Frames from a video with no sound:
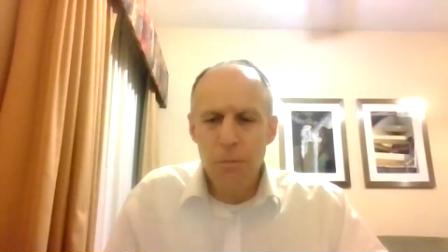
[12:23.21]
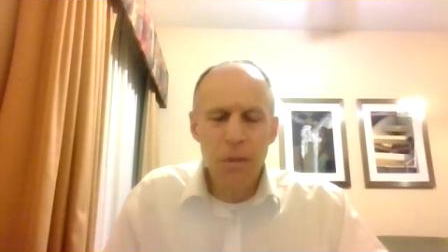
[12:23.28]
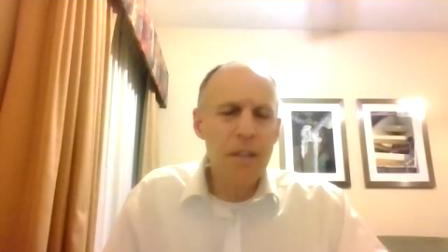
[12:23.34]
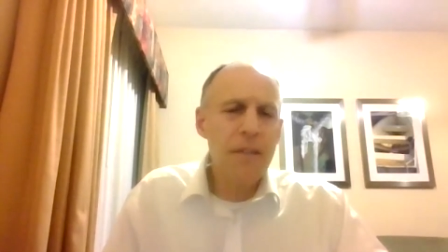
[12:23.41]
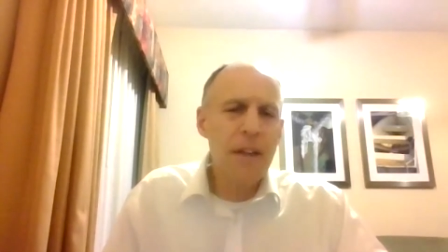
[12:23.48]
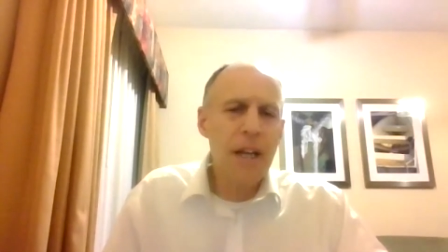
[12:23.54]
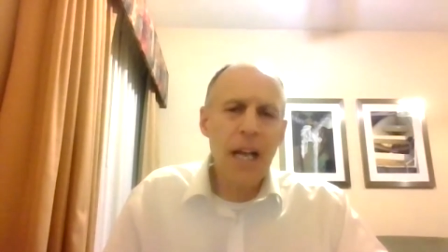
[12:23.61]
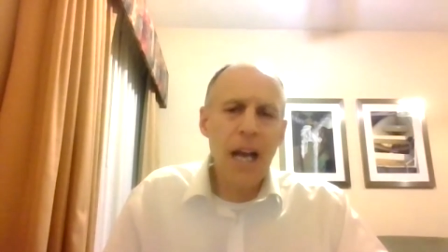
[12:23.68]

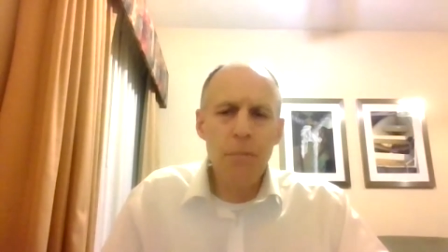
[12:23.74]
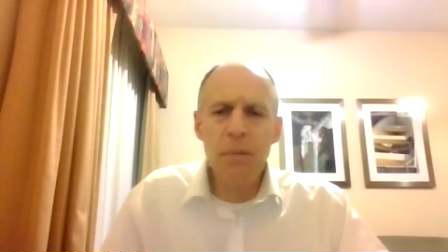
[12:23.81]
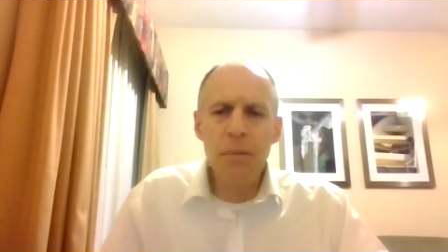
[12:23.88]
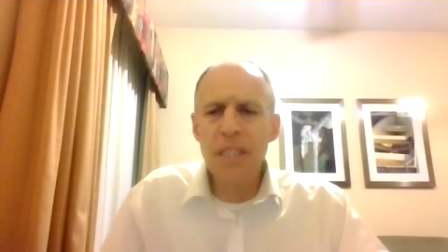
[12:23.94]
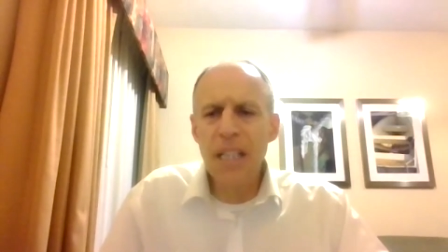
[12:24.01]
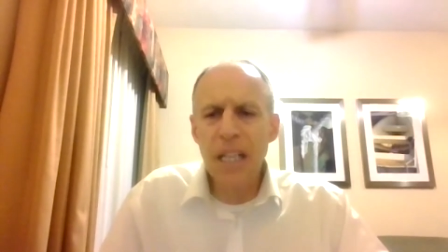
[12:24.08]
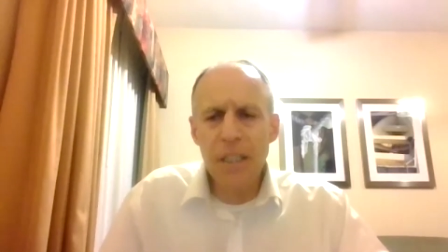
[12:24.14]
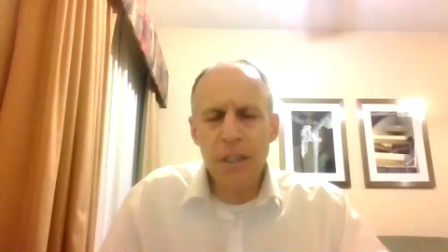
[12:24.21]
But if that
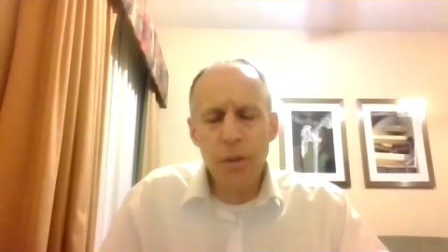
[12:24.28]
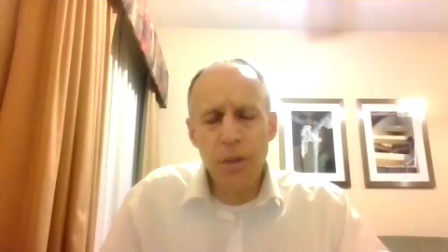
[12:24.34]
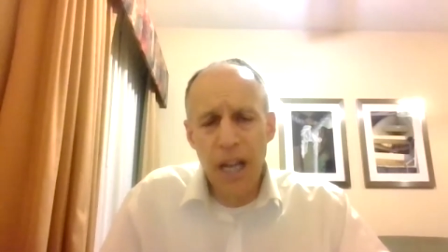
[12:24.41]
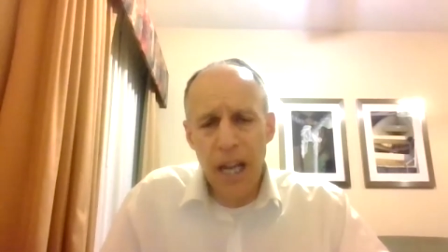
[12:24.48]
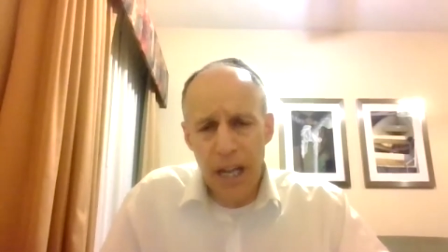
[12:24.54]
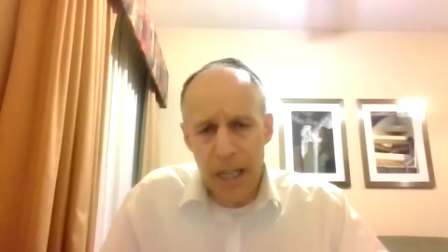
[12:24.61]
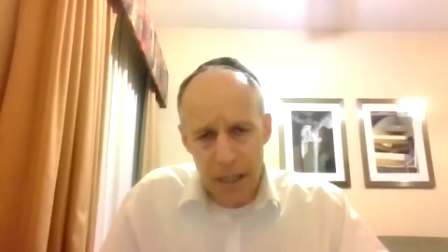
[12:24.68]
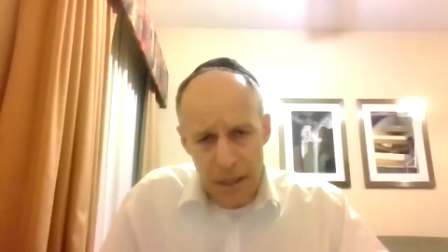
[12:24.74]
happens, that's
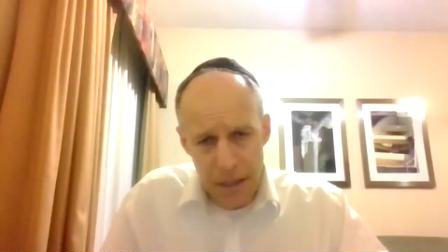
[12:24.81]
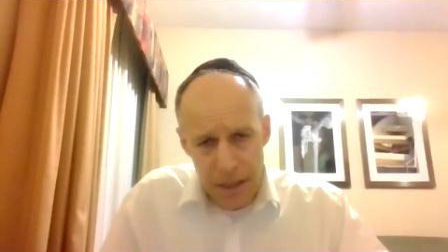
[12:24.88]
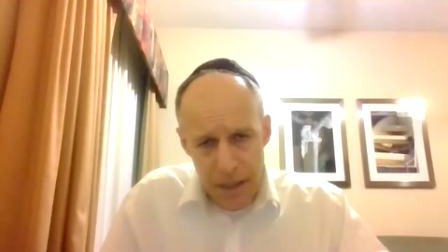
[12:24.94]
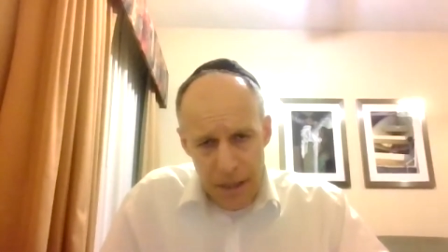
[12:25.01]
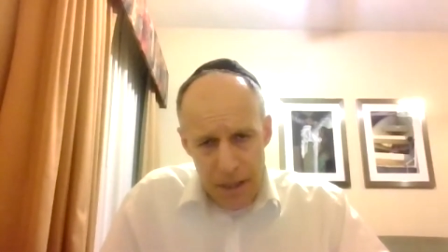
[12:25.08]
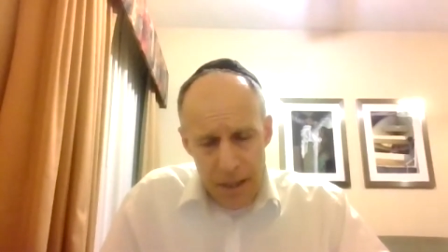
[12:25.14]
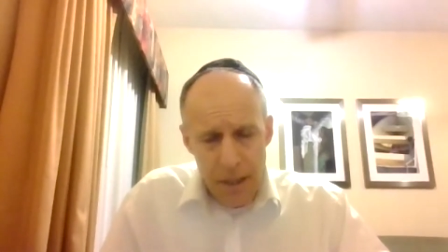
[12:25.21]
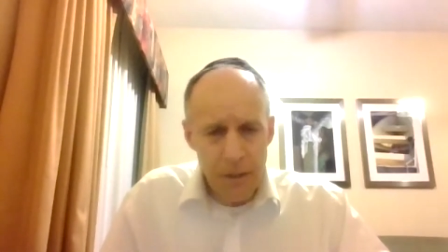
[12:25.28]
okay,
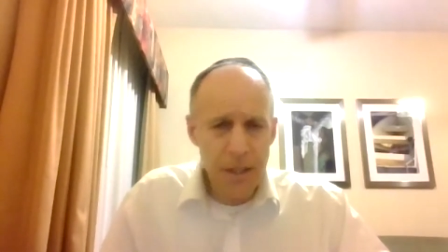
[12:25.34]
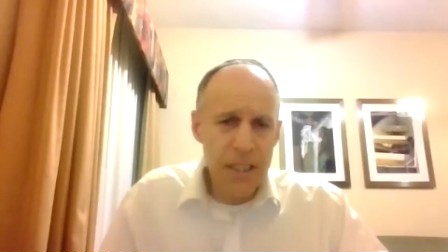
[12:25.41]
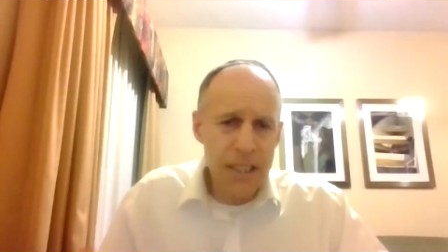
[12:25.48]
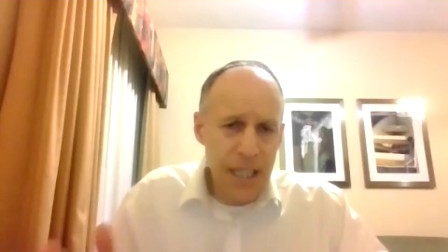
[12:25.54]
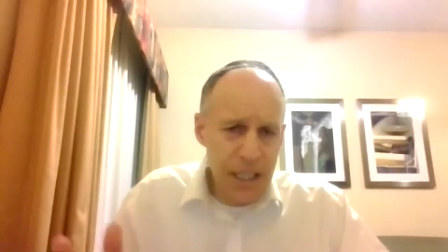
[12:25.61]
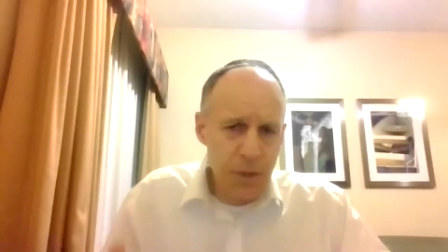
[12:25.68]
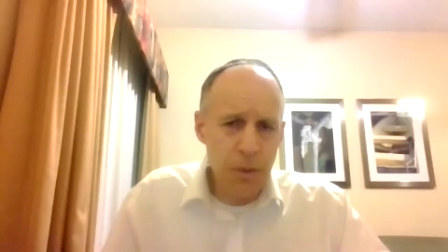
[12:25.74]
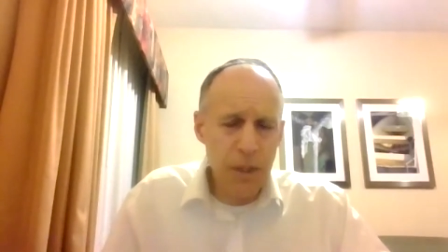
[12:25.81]

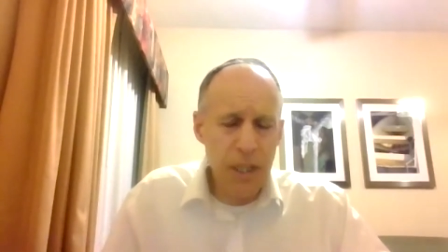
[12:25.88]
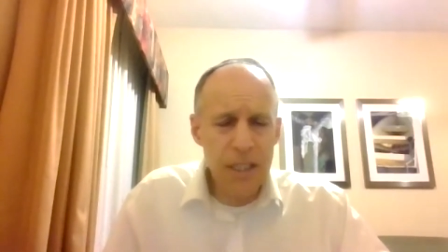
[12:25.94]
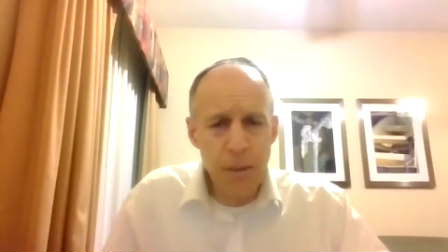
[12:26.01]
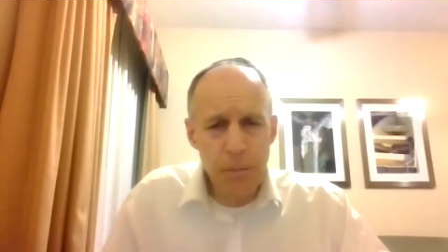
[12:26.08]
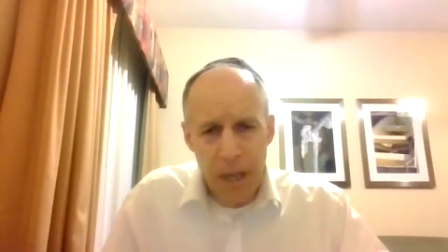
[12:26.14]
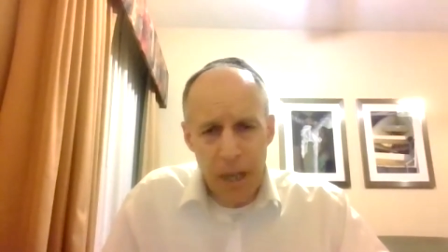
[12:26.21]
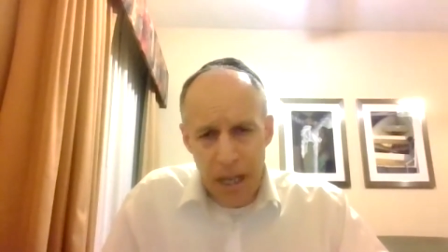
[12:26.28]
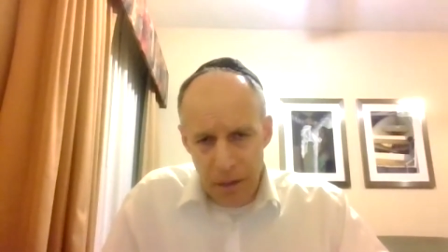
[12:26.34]
because that's what
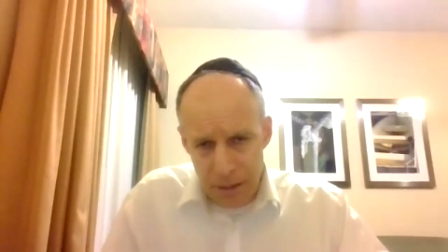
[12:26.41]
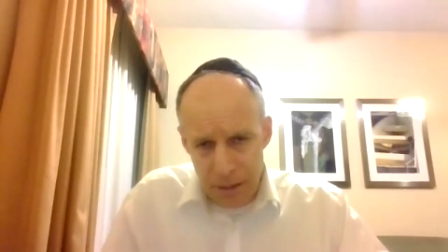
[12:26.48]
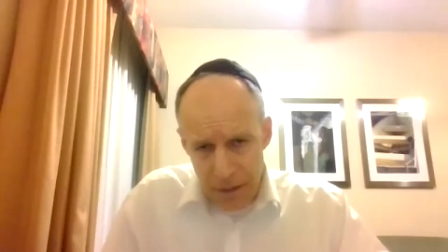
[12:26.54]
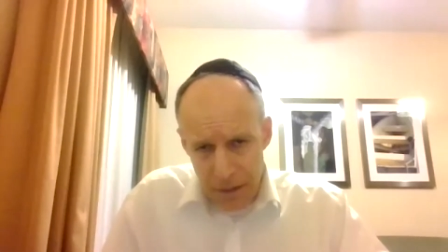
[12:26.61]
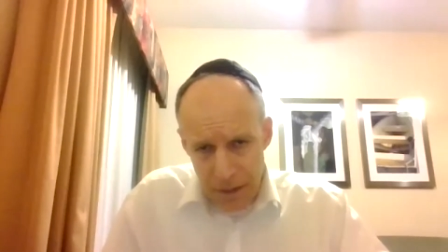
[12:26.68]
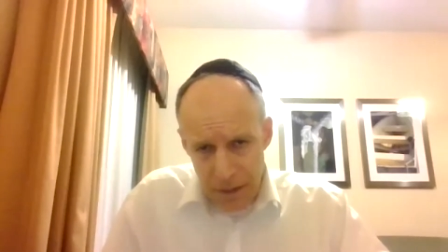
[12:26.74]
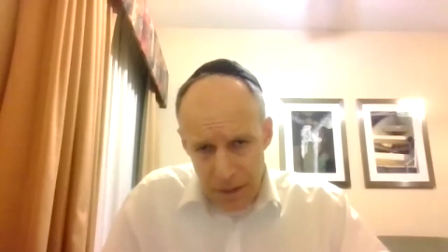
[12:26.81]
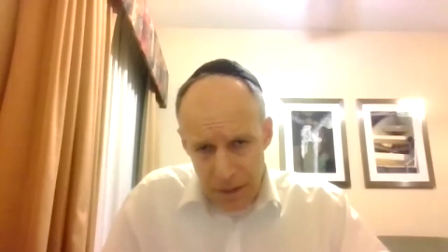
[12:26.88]
it's about.